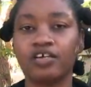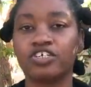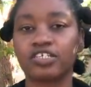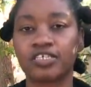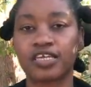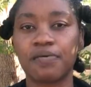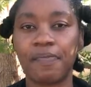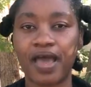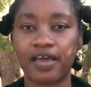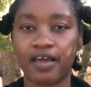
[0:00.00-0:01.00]
just to keep
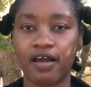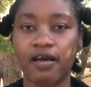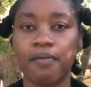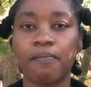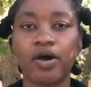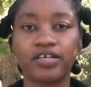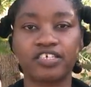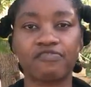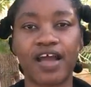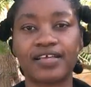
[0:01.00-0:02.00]
my hair
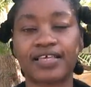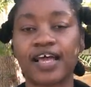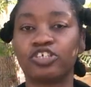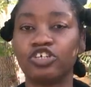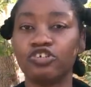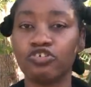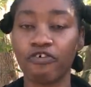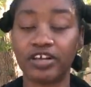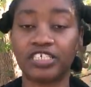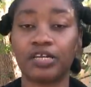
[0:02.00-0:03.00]
moisturized and to
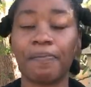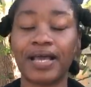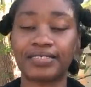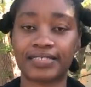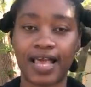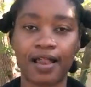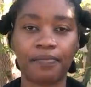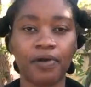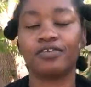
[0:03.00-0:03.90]
nourish my scalp.